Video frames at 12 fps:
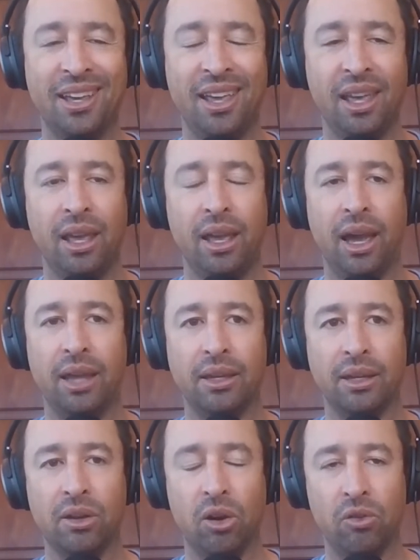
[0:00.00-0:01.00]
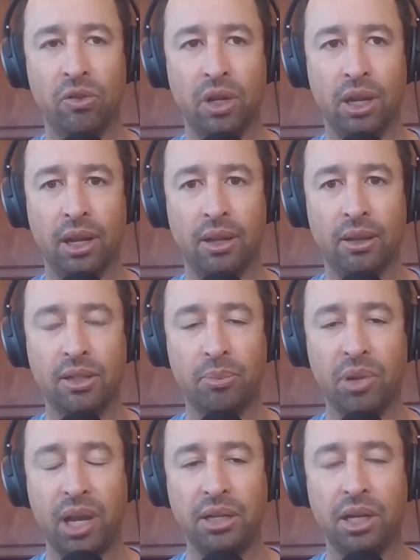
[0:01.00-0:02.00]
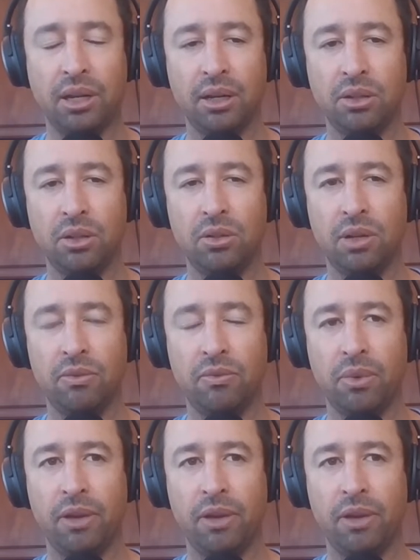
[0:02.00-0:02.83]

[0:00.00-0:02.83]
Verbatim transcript: Right. I think COVID and supply chain issues have,